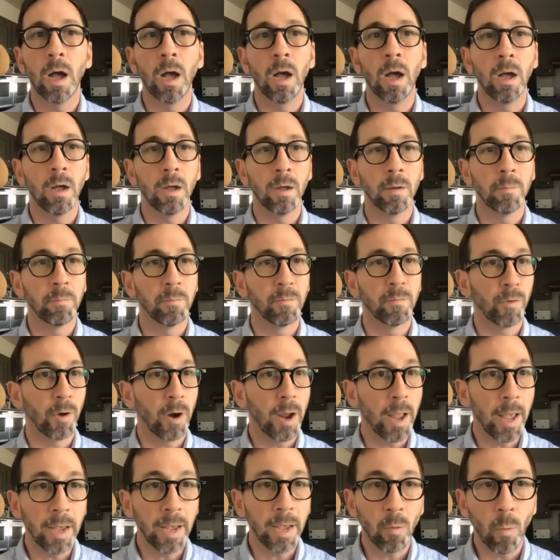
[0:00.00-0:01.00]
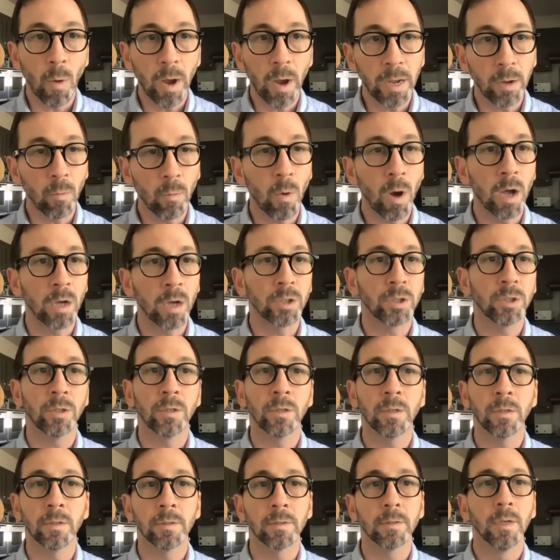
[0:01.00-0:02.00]
um, for egg white
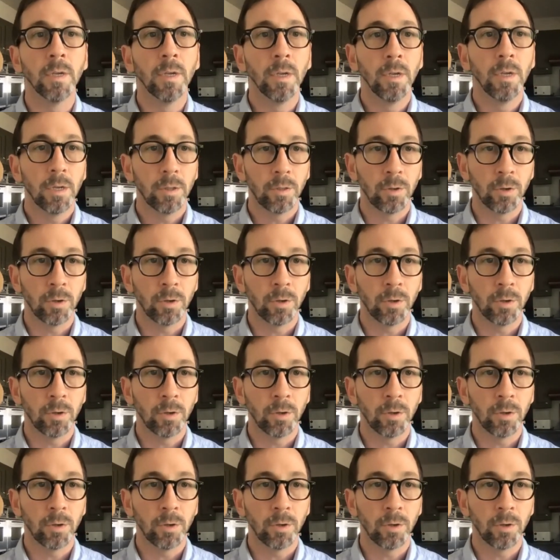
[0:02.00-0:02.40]
washes.